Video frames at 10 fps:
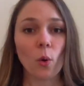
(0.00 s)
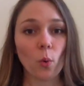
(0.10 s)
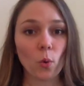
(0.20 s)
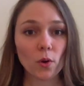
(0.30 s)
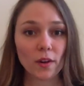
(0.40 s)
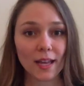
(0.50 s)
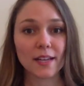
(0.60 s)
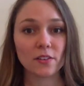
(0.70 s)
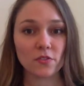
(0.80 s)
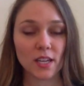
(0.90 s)
or a
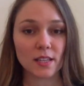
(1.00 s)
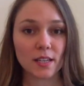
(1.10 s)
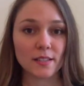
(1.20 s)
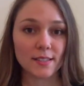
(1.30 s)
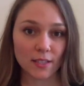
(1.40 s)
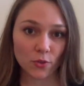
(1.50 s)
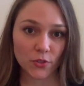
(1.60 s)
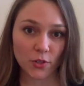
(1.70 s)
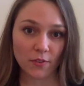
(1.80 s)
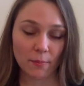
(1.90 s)
convenient
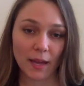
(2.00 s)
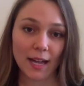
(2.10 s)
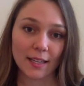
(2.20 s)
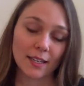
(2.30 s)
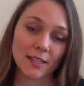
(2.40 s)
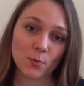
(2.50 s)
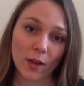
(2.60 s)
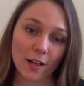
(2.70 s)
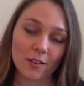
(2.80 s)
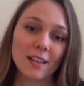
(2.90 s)
single-serving packet as
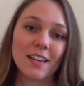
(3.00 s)
well